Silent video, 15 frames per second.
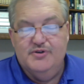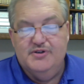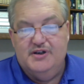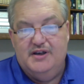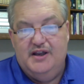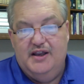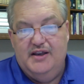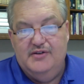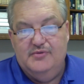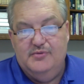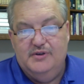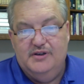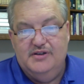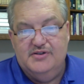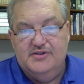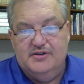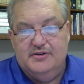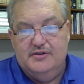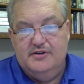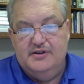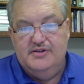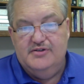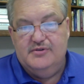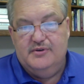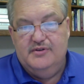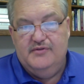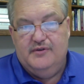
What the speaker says: us today as we consider these three